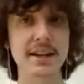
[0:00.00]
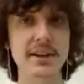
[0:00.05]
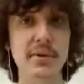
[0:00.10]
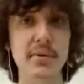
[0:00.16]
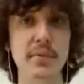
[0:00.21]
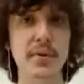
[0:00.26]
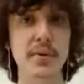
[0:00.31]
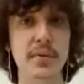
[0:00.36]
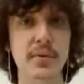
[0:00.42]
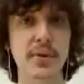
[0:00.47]

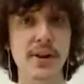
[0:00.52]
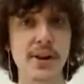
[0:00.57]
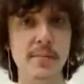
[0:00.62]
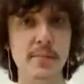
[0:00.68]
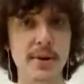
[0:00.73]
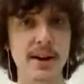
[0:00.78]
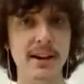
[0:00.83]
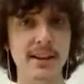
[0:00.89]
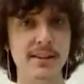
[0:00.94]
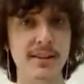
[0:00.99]
We'll run it
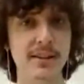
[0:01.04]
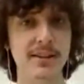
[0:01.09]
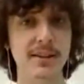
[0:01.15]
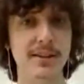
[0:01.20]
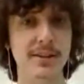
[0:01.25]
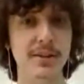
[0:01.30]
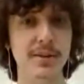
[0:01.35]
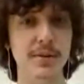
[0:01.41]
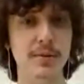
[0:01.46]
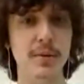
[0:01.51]
by
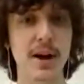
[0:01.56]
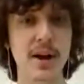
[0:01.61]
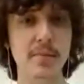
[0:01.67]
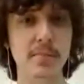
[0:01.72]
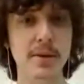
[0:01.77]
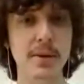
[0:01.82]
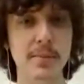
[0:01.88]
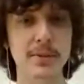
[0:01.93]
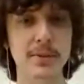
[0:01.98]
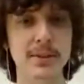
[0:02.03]
the right
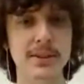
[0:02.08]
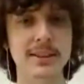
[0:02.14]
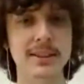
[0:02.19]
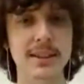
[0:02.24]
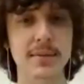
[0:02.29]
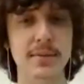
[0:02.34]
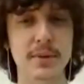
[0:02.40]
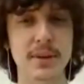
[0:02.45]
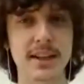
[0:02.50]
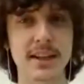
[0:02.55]
people and see if
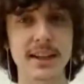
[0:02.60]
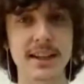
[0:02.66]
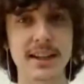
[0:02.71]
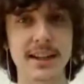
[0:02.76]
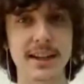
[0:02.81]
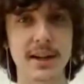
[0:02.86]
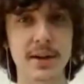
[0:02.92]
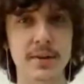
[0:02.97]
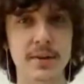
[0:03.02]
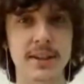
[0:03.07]
we can get it
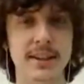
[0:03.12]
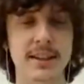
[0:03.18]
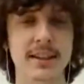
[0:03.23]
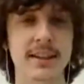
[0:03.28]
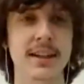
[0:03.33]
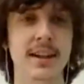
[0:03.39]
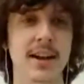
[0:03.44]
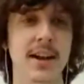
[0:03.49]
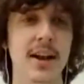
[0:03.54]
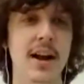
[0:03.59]
going.
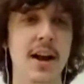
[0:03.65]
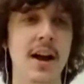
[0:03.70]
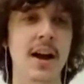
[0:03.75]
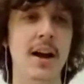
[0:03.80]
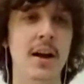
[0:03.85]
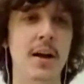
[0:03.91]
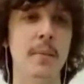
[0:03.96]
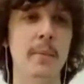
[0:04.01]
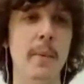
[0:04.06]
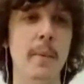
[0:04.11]

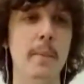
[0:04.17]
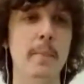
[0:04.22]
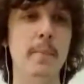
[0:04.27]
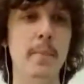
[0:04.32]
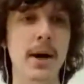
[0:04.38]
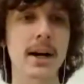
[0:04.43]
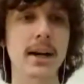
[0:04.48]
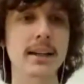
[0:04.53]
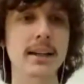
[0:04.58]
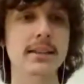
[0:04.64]

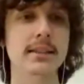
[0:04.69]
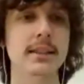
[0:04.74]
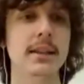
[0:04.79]
But